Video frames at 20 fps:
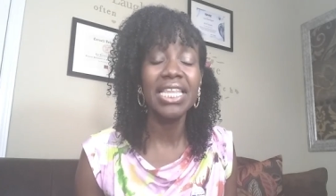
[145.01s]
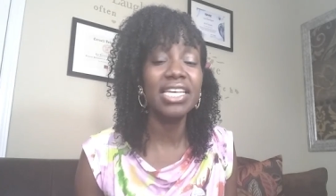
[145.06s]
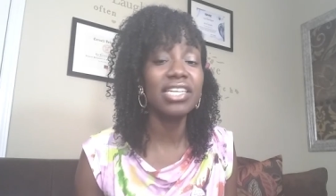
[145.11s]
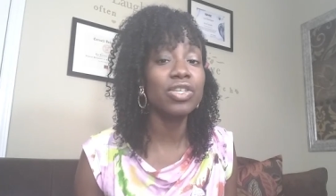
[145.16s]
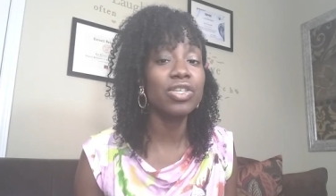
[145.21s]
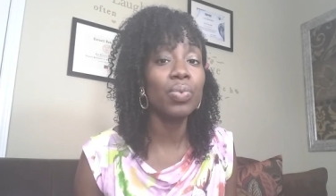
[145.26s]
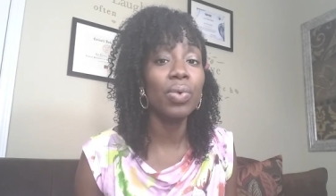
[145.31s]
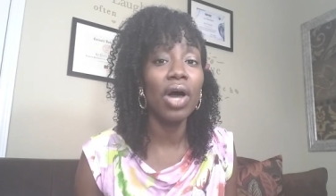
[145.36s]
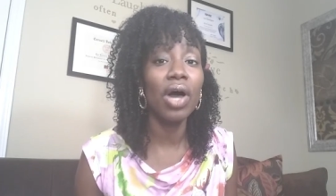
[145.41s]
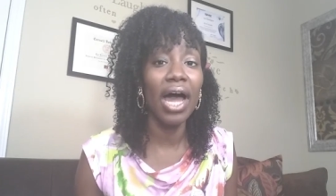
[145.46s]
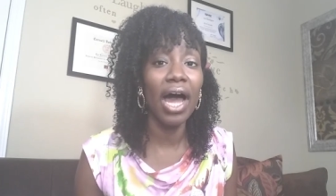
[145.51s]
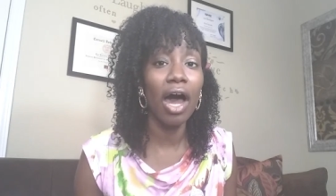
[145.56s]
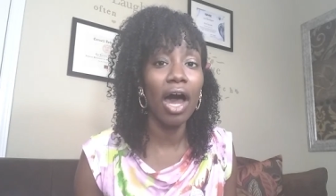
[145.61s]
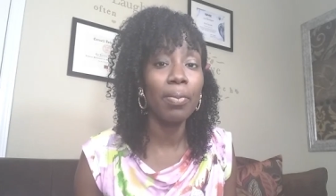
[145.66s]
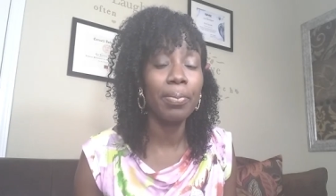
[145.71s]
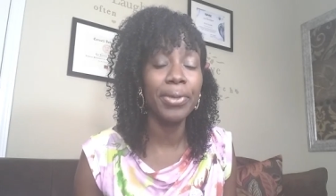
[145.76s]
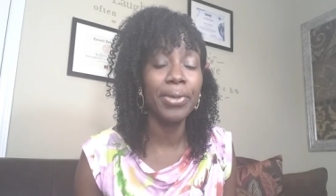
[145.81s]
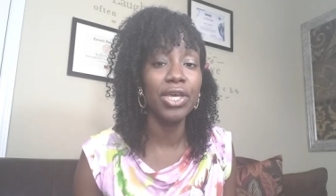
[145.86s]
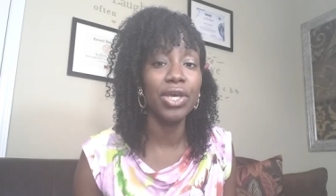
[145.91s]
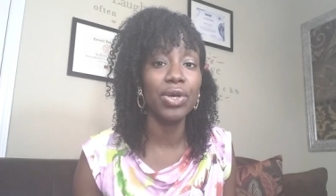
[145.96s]
This will
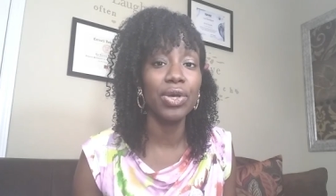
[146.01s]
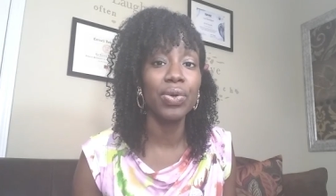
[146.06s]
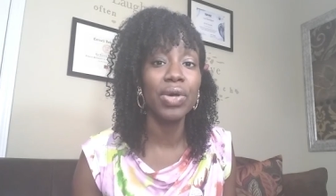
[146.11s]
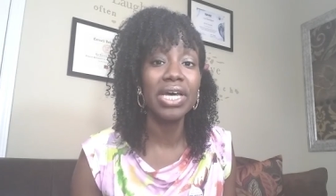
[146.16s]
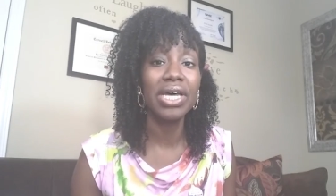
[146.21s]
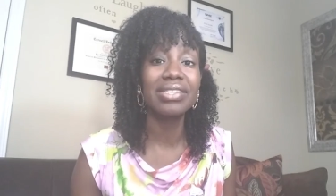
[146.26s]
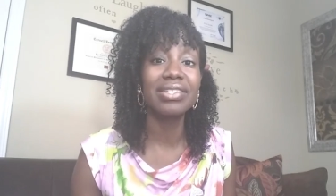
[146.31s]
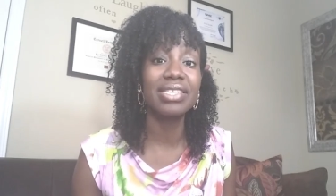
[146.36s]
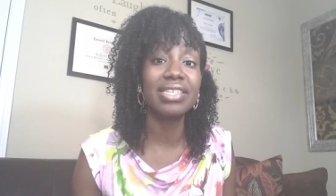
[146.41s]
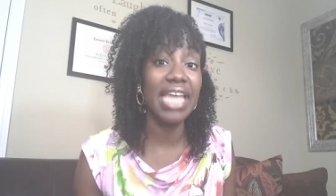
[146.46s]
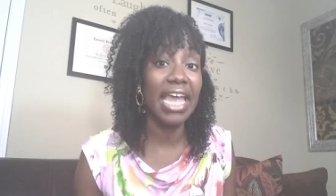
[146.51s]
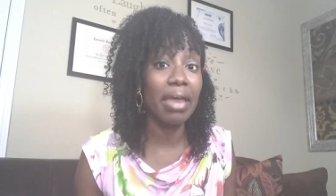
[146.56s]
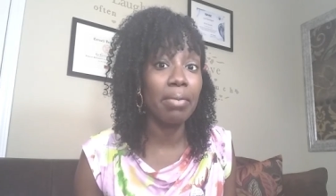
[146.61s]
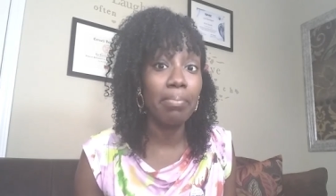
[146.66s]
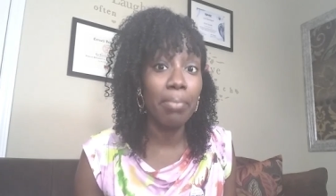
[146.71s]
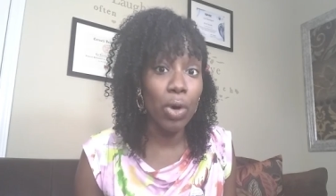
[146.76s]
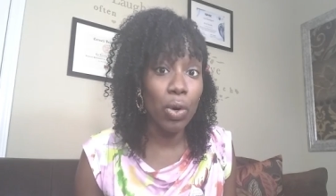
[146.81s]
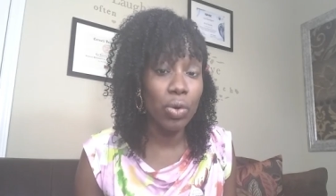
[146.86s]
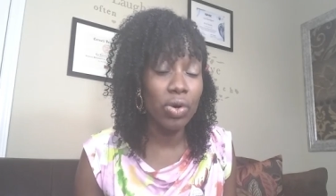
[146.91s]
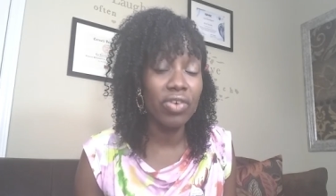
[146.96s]
help you stay
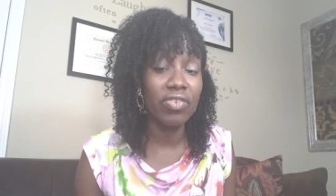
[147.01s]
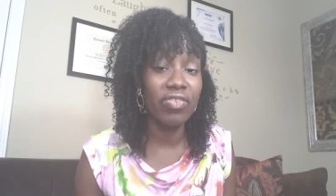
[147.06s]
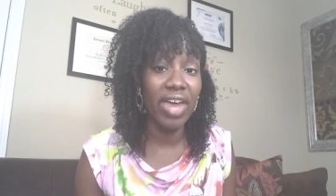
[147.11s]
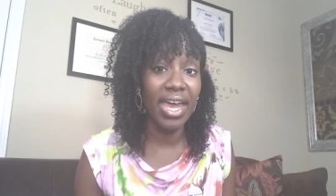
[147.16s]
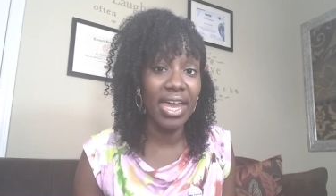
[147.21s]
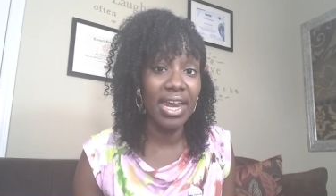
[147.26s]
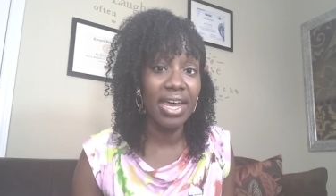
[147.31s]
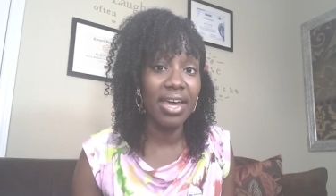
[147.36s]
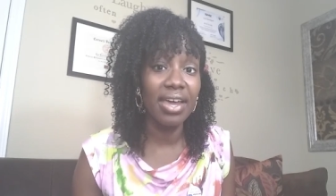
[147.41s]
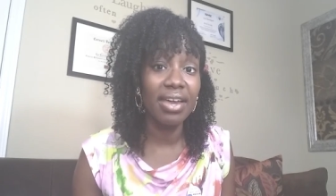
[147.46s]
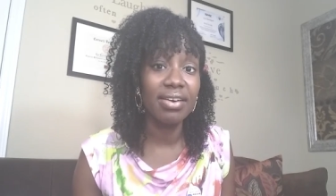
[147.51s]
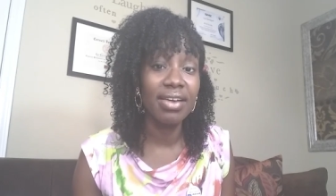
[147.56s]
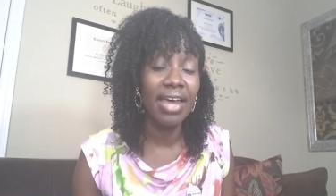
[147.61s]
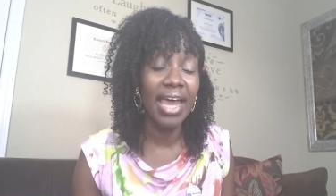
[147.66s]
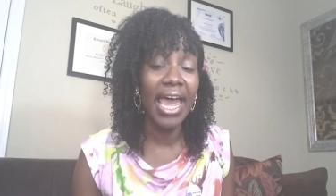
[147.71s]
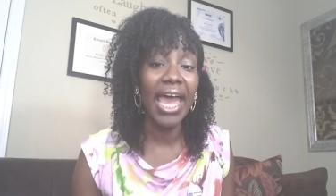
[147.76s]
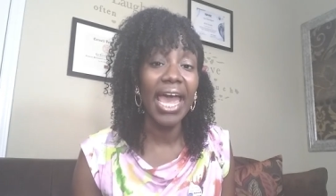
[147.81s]
motivated